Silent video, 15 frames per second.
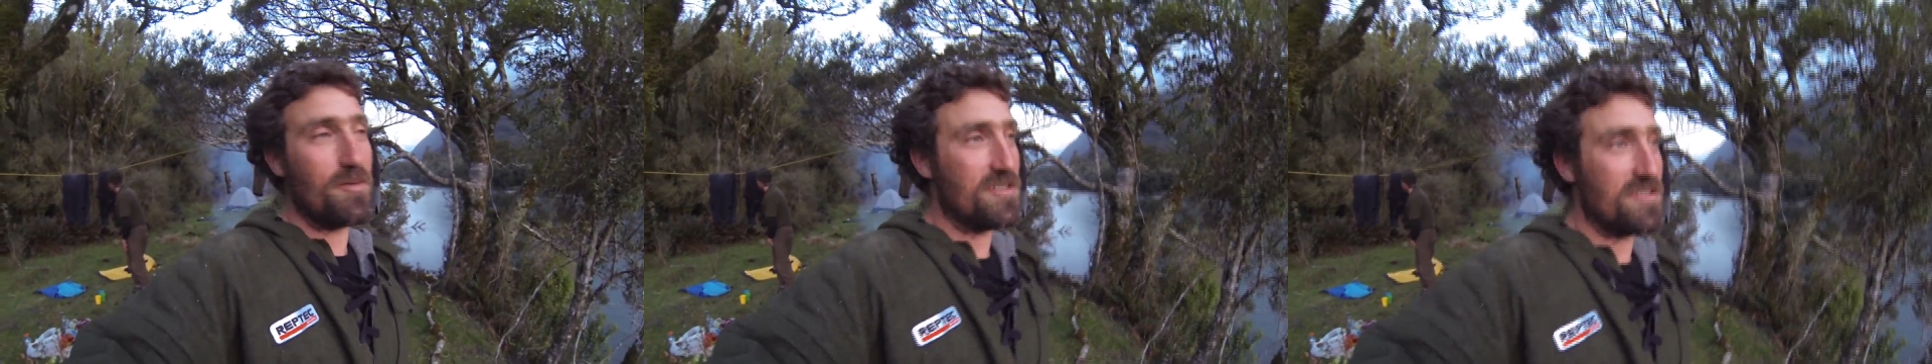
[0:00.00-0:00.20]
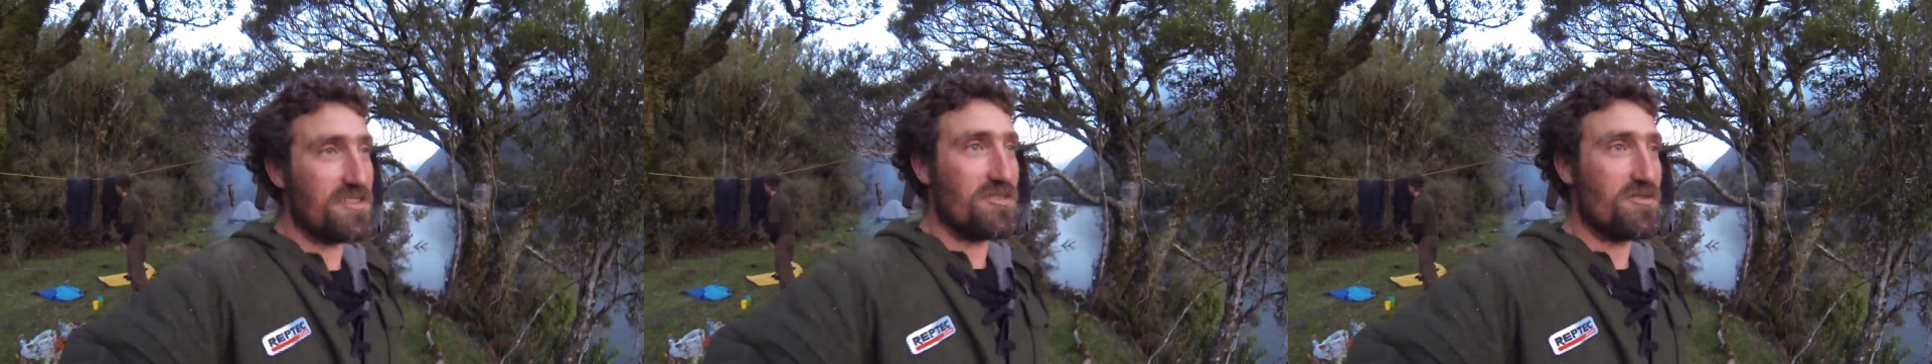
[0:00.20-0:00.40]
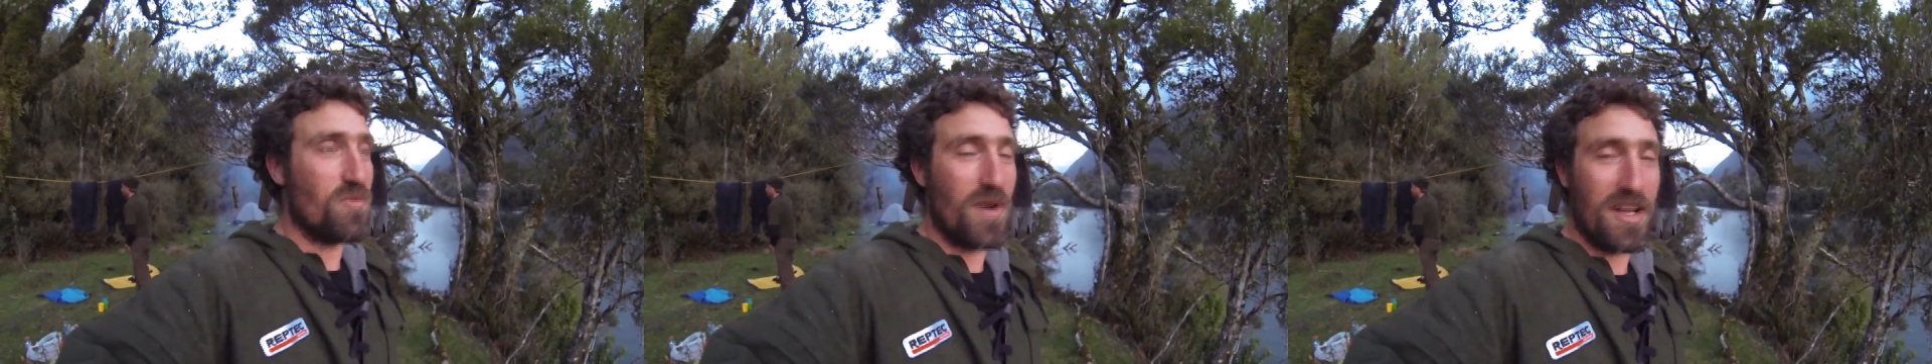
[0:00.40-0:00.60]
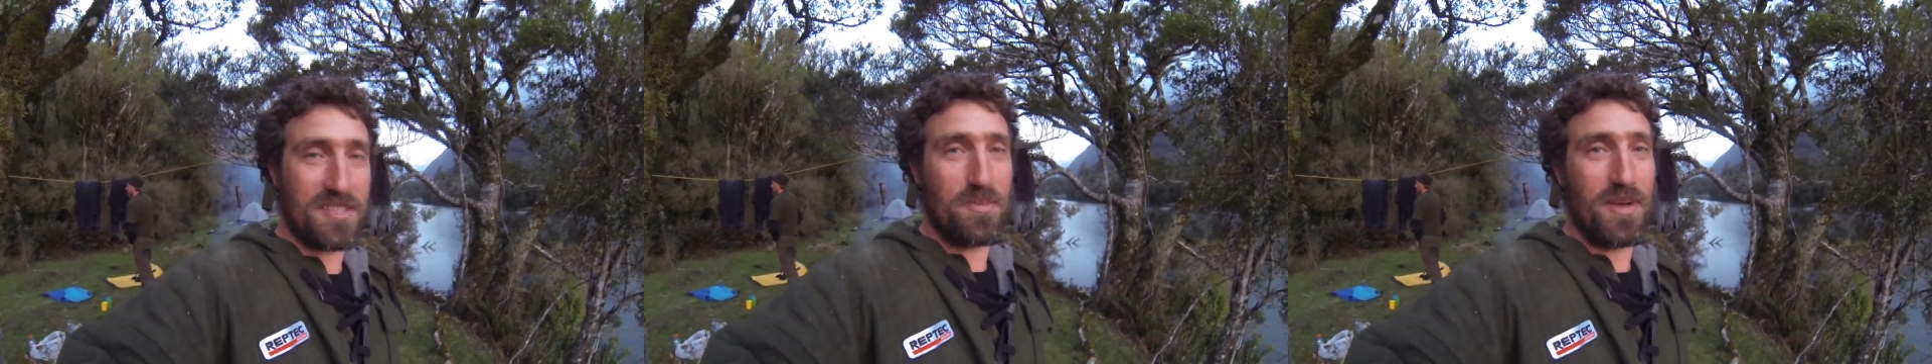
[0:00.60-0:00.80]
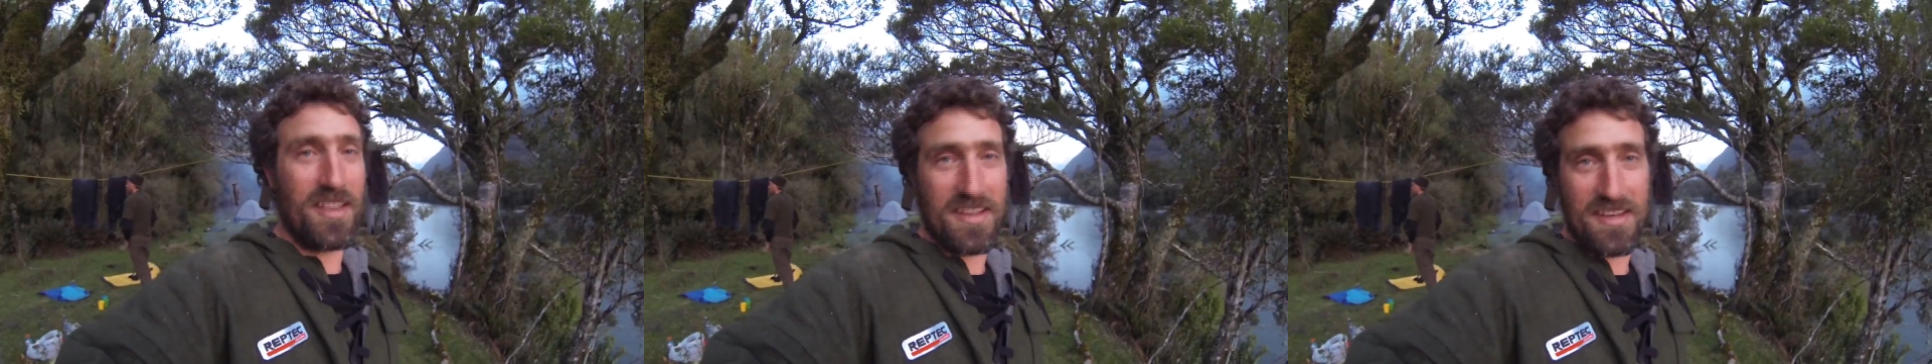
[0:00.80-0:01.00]
but still, one's
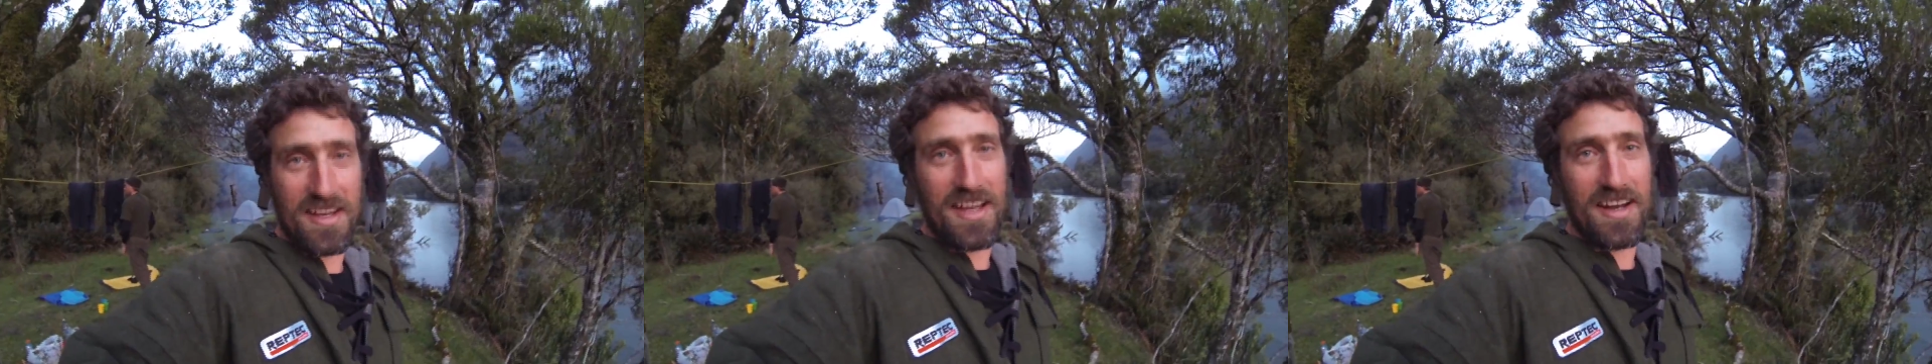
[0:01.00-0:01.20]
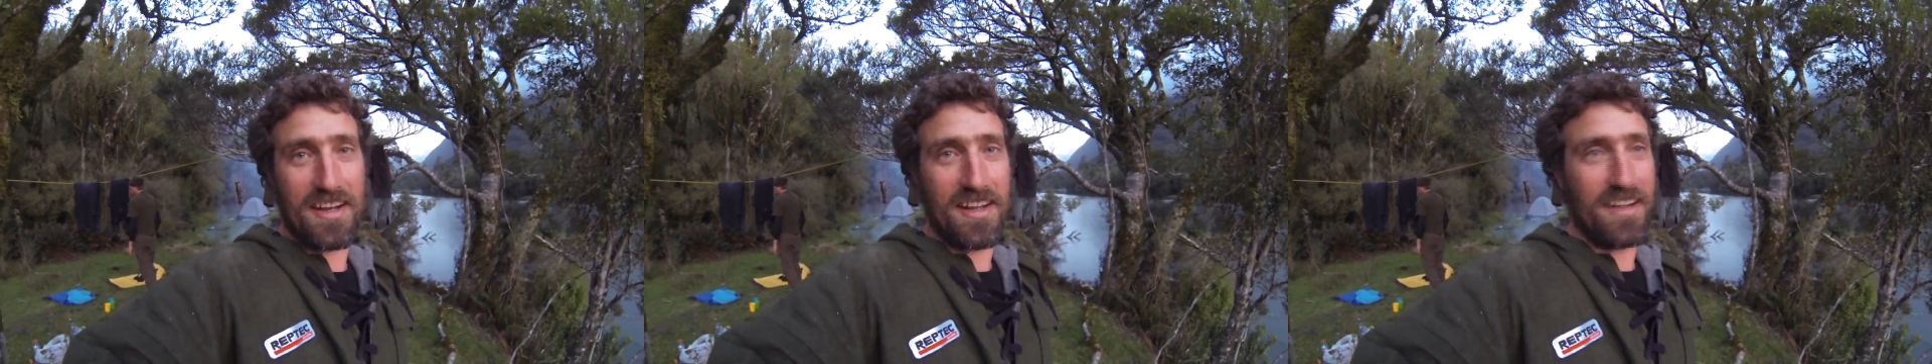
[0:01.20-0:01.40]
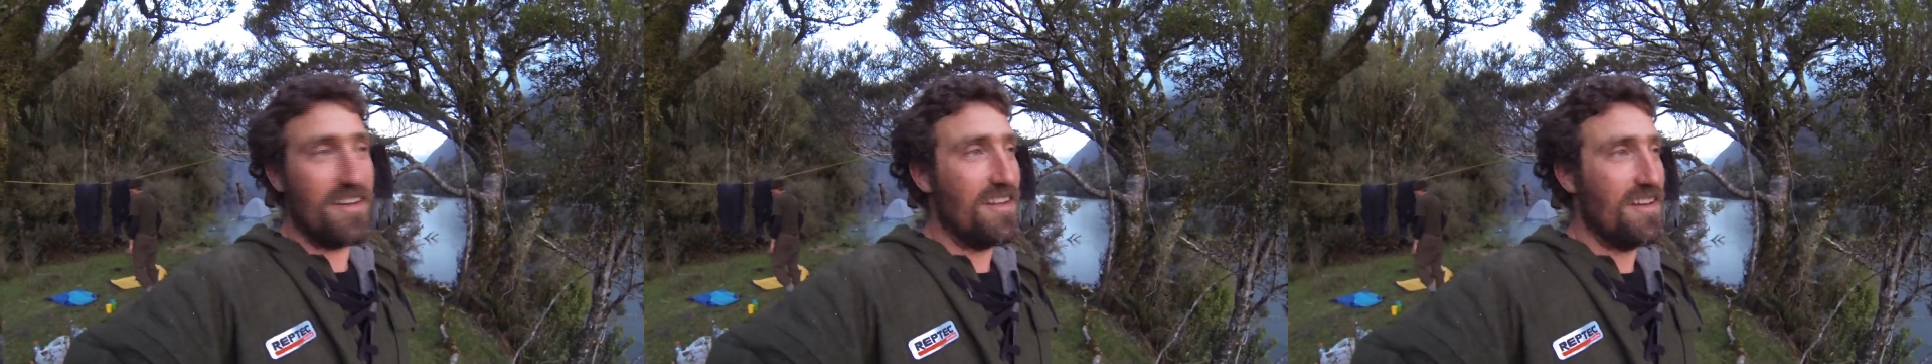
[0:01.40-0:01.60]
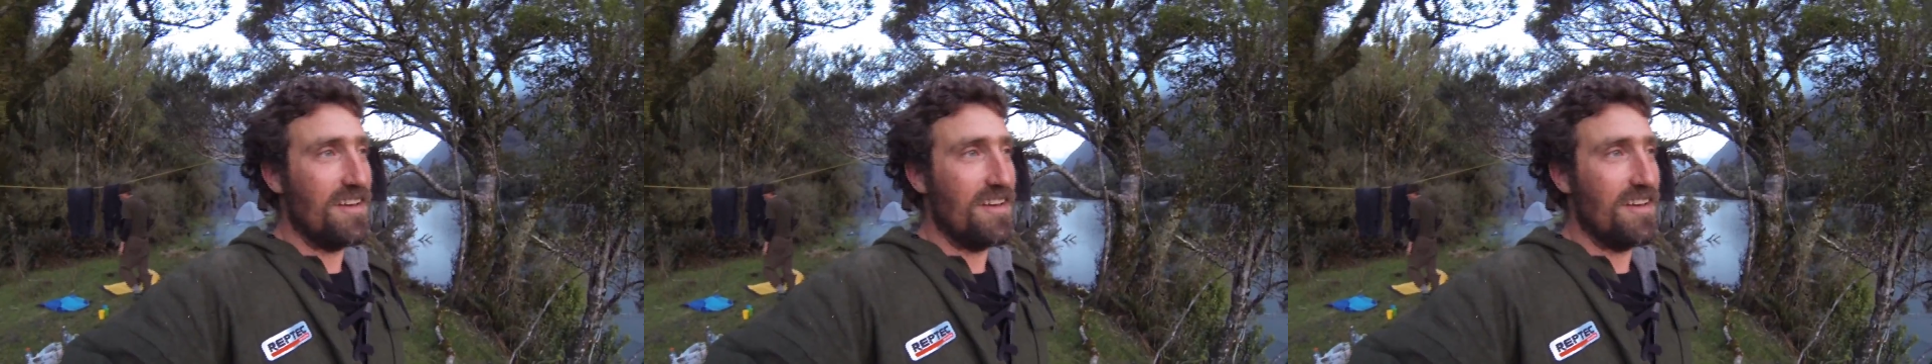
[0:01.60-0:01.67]
better than none in it.